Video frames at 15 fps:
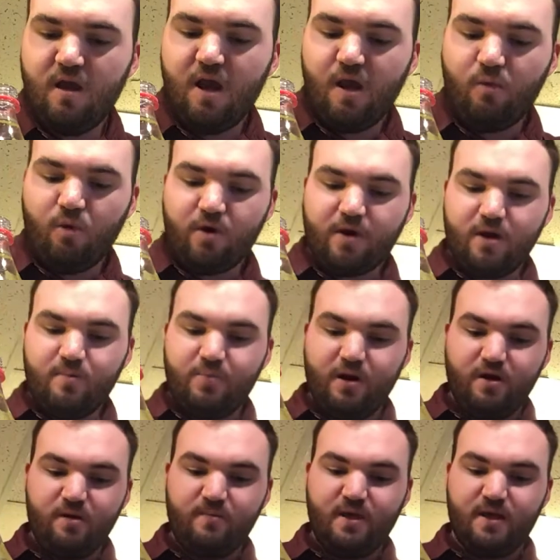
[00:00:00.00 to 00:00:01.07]
And we're going to
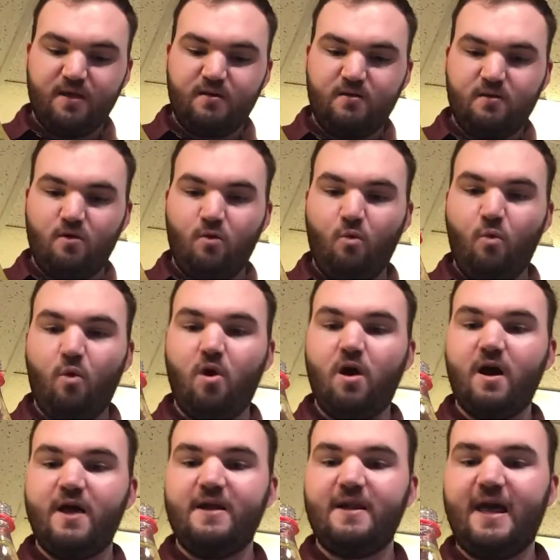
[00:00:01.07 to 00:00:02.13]
put them in
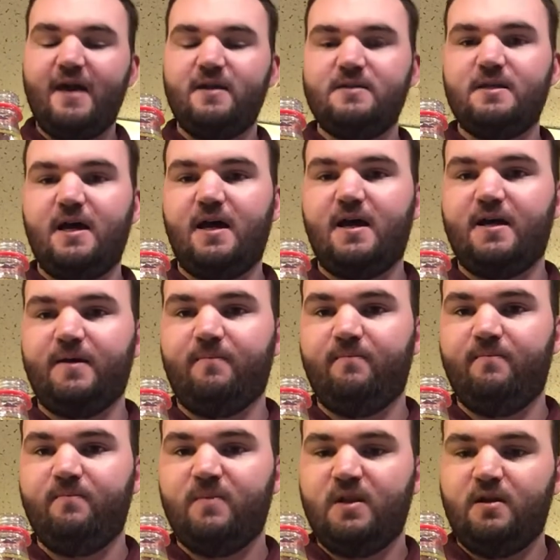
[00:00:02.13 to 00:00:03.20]
one at a time
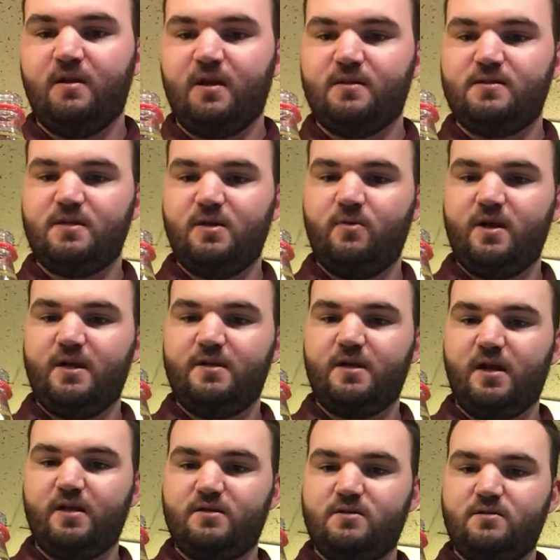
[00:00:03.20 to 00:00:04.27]
and see what it
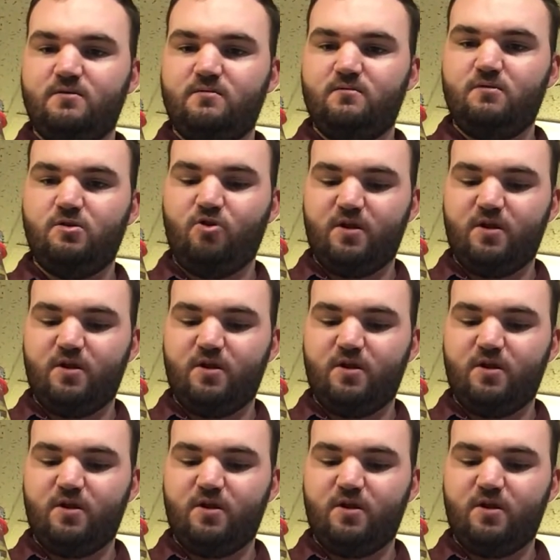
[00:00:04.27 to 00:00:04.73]
does to